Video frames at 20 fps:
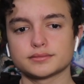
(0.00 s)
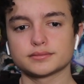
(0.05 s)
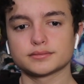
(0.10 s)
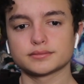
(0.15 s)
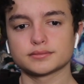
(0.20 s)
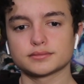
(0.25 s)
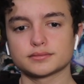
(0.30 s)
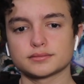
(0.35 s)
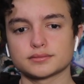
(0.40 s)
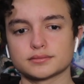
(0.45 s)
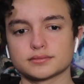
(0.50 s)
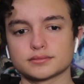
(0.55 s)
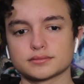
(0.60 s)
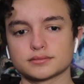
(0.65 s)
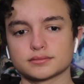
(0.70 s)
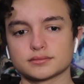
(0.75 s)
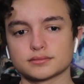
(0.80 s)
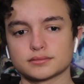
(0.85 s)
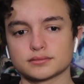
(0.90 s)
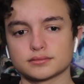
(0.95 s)

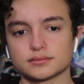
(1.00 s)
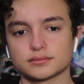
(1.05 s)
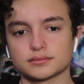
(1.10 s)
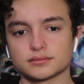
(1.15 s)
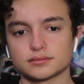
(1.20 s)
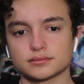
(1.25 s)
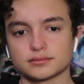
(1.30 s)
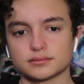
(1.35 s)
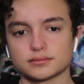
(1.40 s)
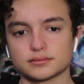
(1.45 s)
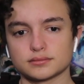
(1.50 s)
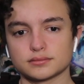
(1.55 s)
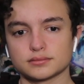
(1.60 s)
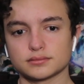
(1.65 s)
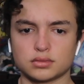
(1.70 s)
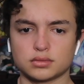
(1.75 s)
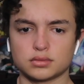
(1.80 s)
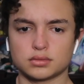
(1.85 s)
(no one is talking)